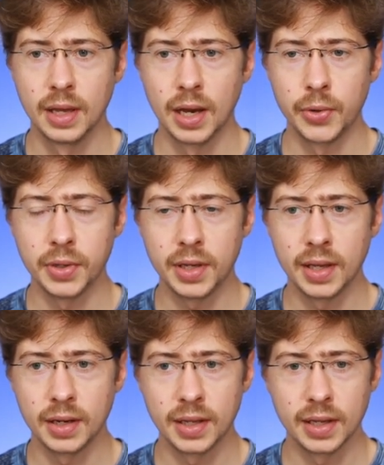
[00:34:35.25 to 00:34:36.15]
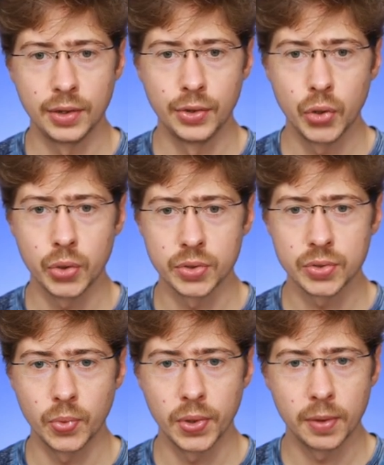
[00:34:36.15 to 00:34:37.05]
how you can get
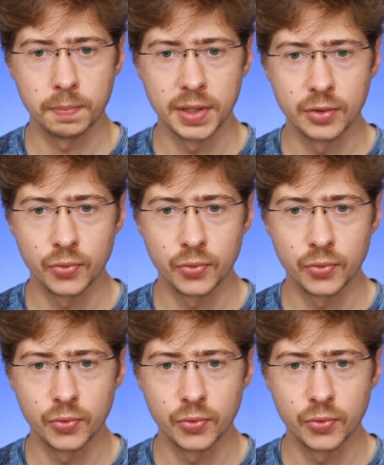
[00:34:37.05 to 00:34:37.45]
noticed without being